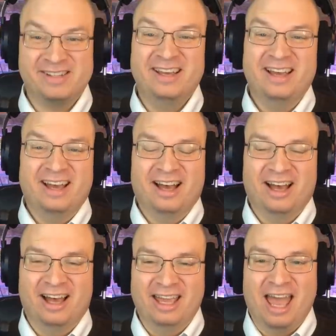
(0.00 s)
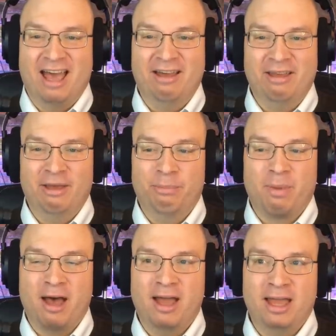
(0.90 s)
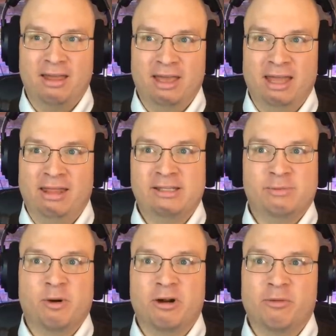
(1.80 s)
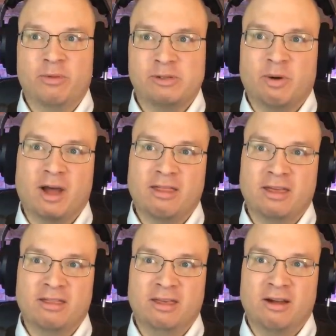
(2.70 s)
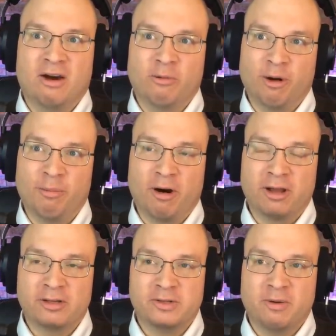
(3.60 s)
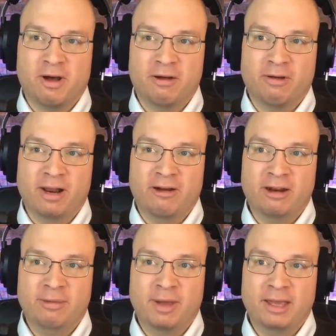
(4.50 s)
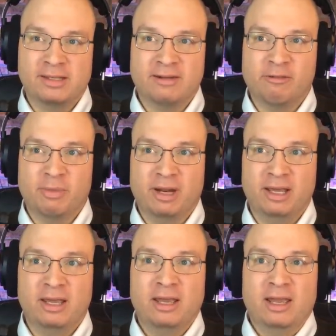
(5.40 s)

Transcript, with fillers: mm. uh, yeah, uh, buying and this is part of the reason why I think the hardware market is so hot right now on eBay is everybody